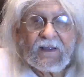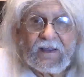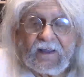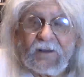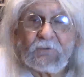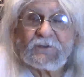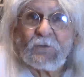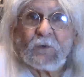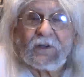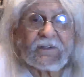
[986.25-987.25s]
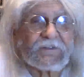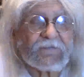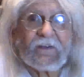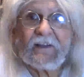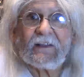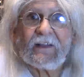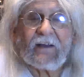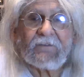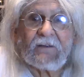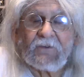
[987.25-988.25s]
and it was the weirdest feeling
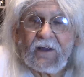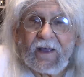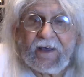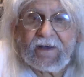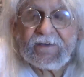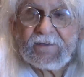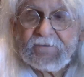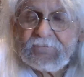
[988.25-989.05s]
I've ever had.